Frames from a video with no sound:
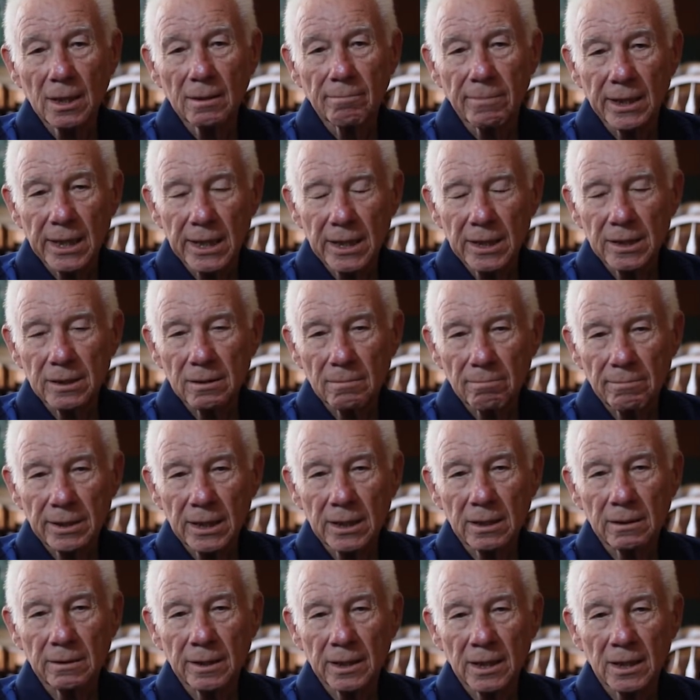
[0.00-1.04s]
began to
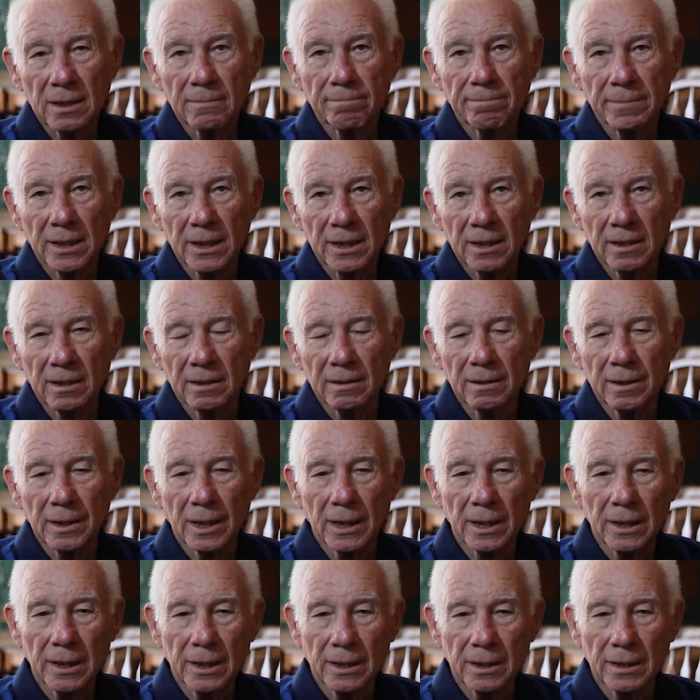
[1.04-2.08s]
build up
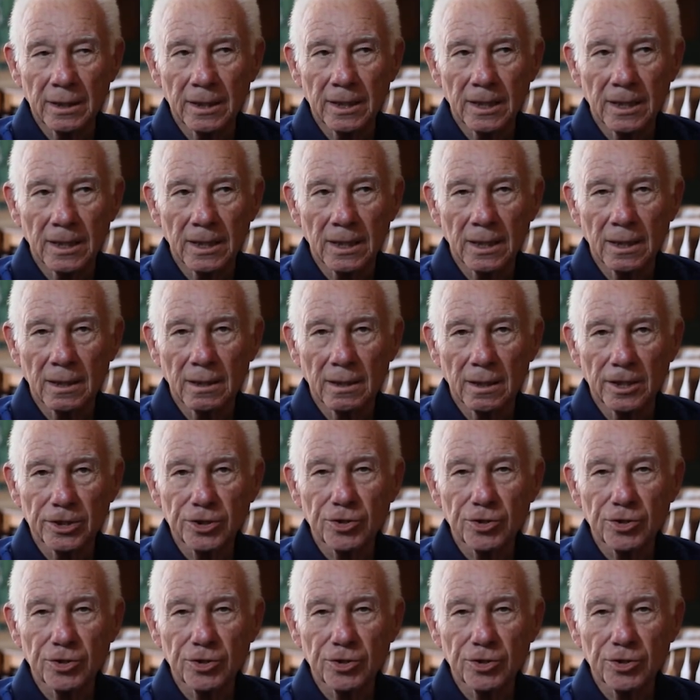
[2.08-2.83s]
a